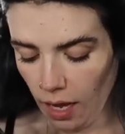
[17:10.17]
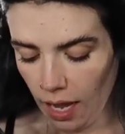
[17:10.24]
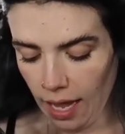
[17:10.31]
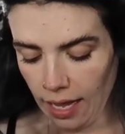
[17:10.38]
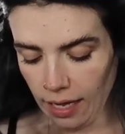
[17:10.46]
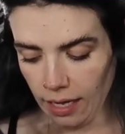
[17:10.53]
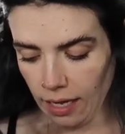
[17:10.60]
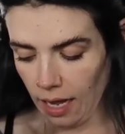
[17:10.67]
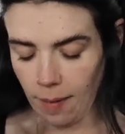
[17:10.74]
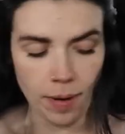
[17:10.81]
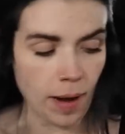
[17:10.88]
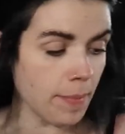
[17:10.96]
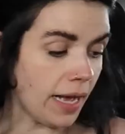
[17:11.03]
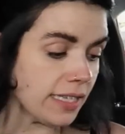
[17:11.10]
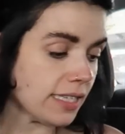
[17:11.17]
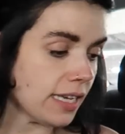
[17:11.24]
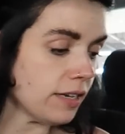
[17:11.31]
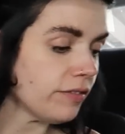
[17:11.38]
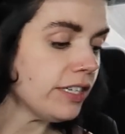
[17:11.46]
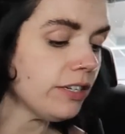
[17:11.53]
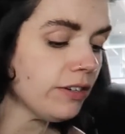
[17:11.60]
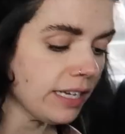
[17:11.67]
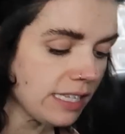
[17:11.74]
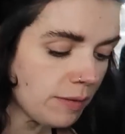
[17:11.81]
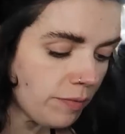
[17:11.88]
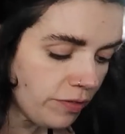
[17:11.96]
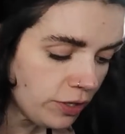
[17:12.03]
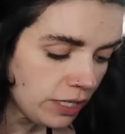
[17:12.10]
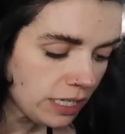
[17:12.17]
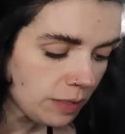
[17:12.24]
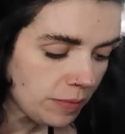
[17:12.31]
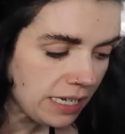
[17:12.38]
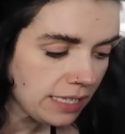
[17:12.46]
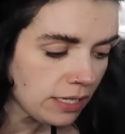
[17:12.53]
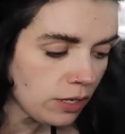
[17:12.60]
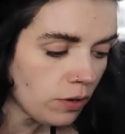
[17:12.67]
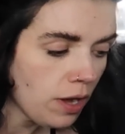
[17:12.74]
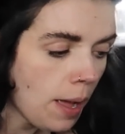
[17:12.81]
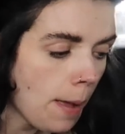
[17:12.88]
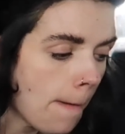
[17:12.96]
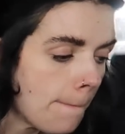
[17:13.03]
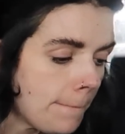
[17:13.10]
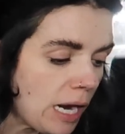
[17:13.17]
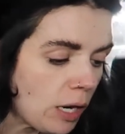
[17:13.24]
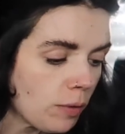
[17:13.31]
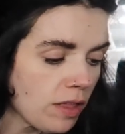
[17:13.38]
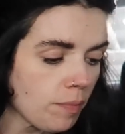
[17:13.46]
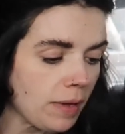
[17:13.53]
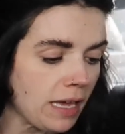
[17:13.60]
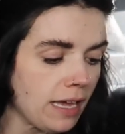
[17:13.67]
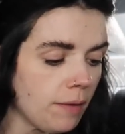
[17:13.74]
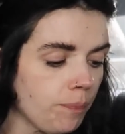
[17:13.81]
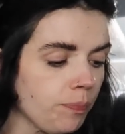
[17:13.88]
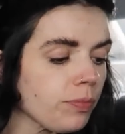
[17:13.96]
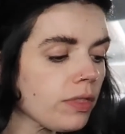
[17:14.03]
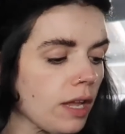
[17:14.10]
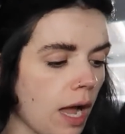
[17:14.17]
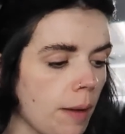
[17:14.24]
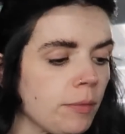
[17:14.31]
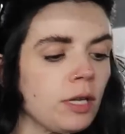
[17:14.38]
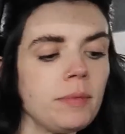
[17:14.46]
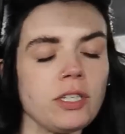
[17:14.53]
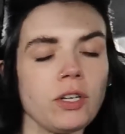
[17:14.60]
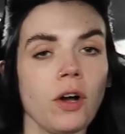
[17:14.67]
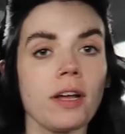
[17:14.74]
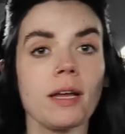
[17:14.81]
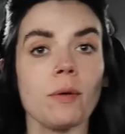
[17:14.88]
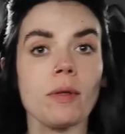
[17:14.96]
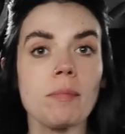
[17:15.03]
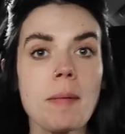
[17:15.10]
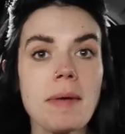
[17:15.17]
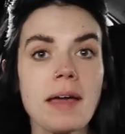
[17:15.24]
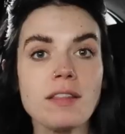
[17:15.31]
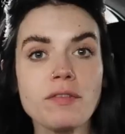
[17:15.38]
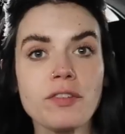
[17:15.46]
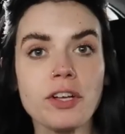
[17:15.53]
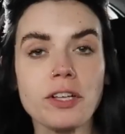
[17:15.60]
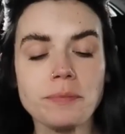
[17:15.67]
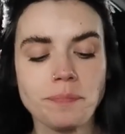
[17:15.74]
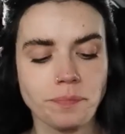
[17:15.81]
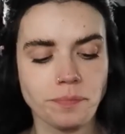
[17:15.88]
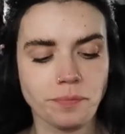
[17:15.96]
I might pass out if I don't get some food into me, so bear with me. I'm gonna be talking with my mouth full.